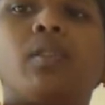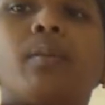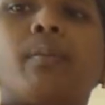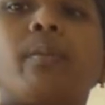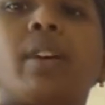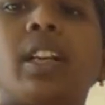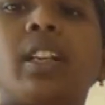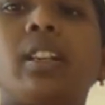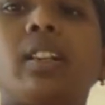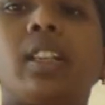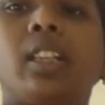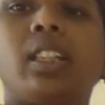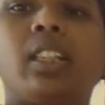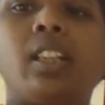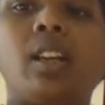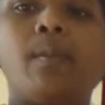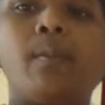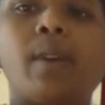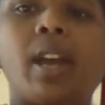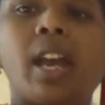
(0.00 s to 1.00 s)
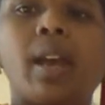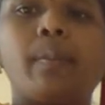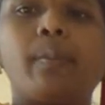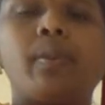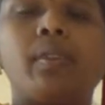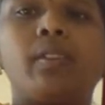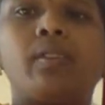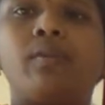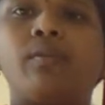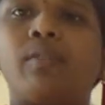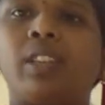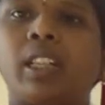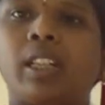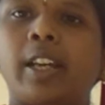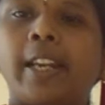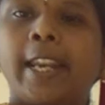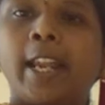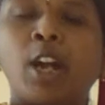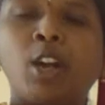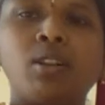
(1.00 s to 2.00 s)
But in the map we
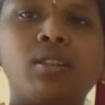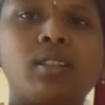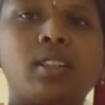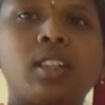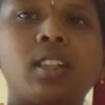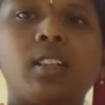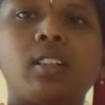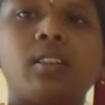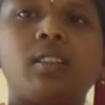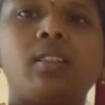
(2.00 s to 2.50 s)
cannot see.